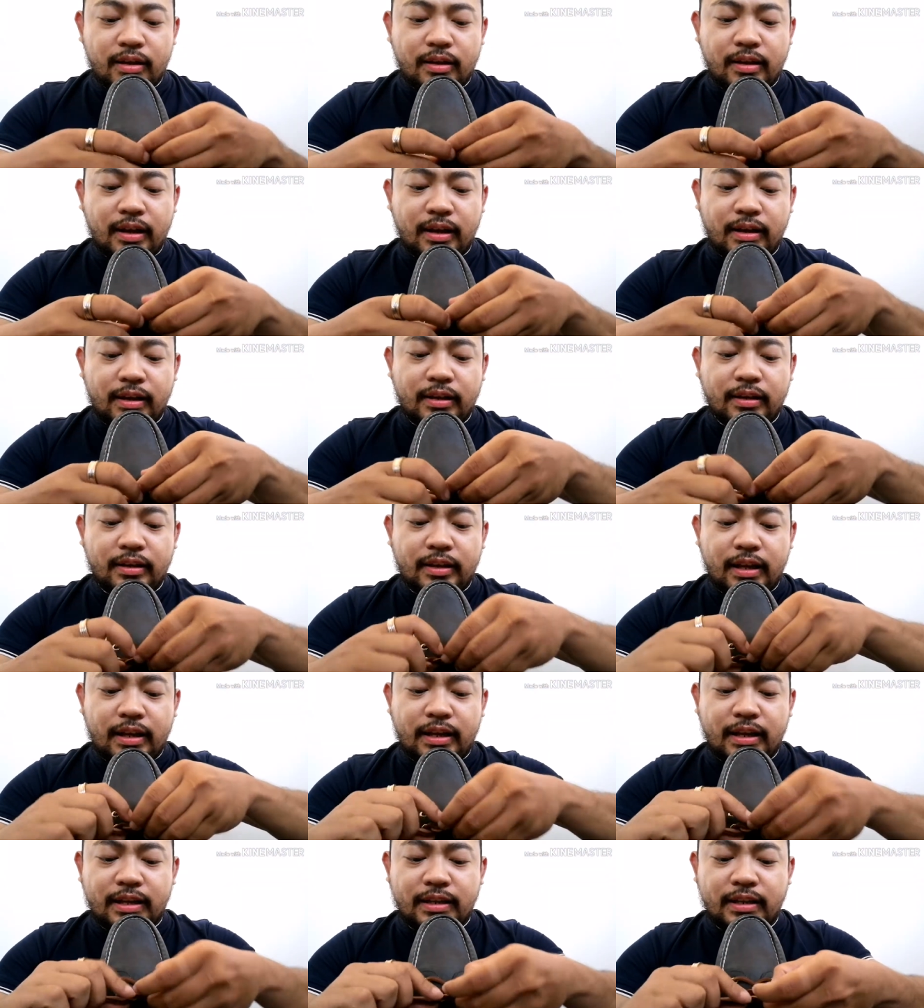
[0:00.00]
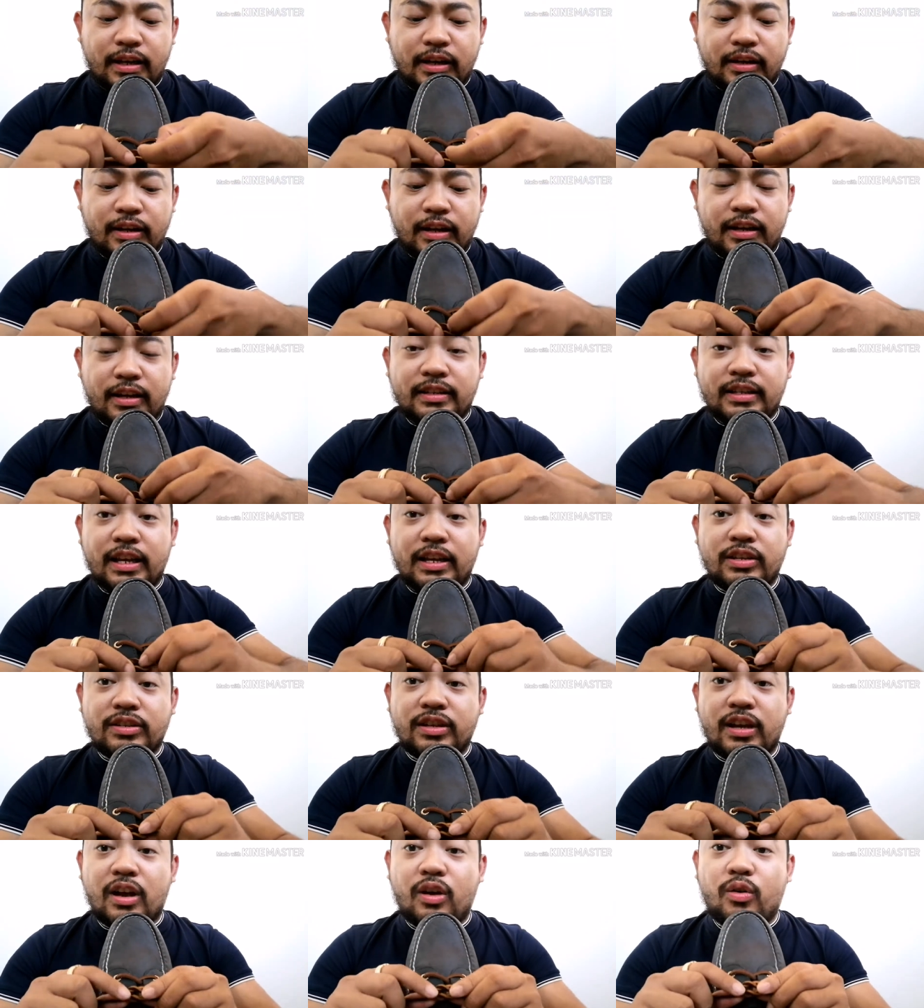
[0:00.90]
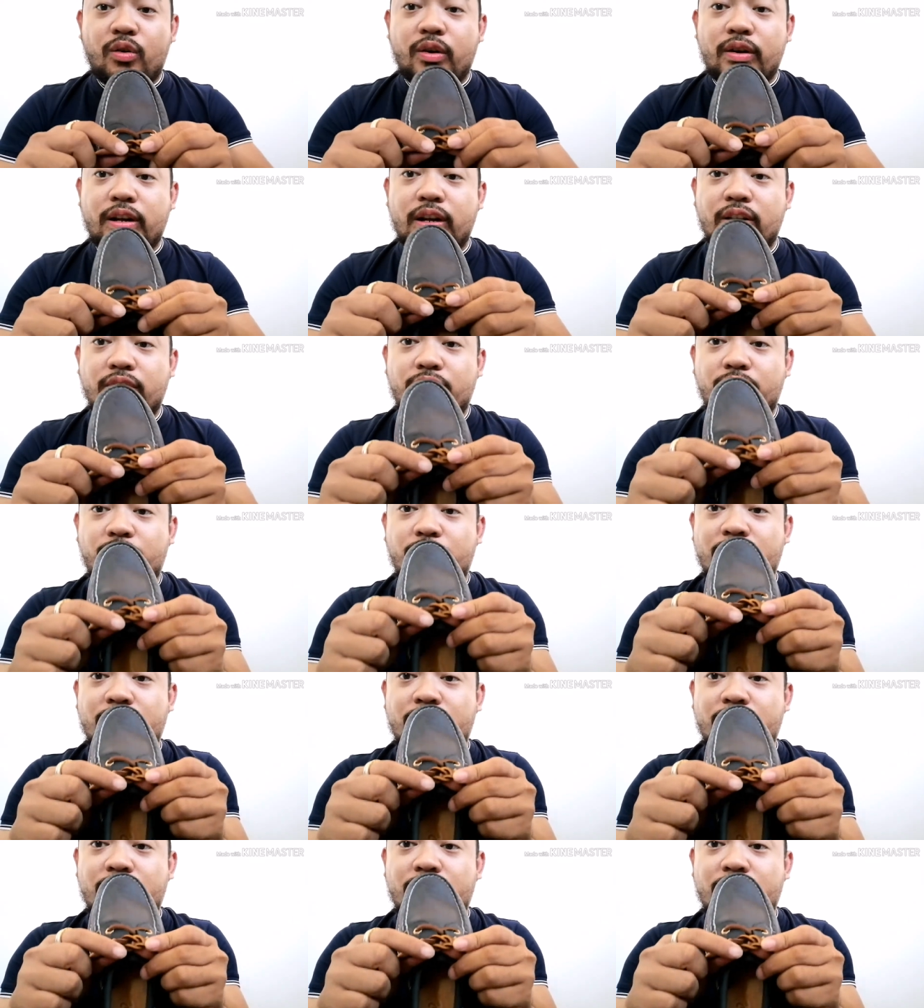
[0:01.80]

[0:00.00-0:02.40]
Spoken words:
nag-design siya according to